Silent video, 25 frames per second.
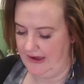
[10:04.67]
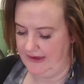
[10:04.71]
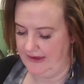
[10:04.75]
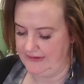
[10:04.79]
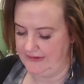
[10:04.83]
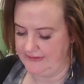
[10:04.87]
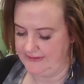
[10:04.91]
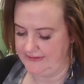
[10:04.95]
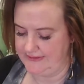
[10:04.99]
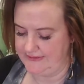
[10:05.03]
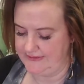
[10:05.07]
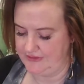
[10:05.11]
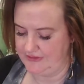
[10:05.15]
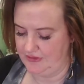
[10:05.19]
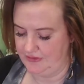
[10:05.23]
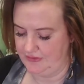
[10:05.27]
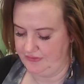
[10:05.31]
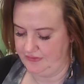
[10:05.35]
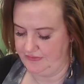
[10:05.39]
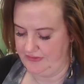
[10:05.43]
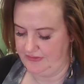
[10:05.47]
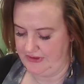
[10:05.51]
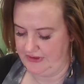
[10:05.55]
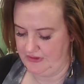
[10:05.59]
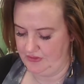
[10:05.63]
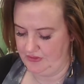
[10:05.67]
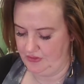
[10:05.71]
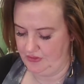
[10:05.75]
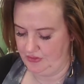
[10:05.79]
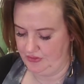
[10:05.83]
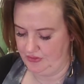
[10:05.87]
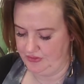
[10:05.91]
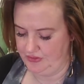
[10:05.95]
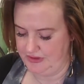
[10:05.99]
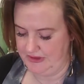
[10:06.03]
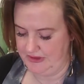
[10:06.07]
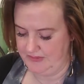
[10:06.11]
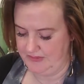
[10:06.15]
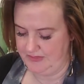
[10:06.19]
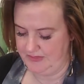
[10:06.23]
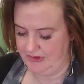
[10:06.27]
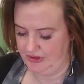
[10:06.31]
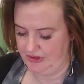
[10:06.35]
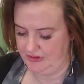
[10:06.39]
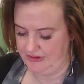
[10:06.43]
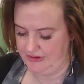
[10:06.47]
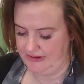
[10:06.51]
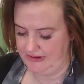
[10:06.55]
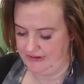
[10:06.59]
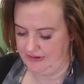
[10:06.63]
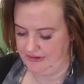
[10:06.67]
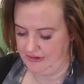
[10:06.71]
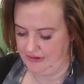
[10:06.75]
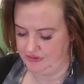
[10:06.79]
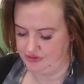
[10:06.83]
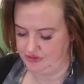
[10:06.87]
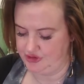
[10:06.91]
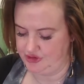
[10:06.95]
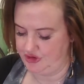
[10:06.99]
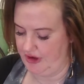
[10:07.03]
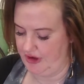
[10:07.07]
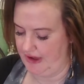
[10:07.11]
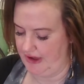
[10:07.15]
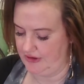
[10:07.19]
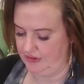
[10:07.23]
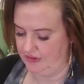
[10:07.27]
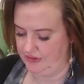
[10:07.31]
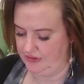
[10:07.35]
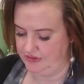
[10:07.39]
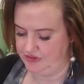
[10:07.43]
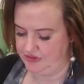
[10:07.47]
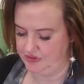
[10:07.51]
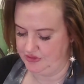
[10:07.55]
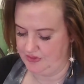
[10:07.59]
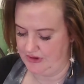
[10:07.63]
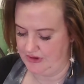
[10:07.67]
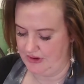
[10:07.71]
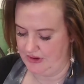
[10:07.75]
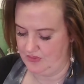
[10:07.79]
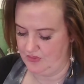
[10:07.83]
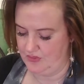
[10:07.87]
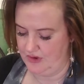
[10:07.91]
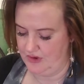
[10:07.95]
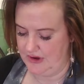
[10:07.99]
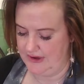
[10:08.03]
still feel the ability to channel and do what I want.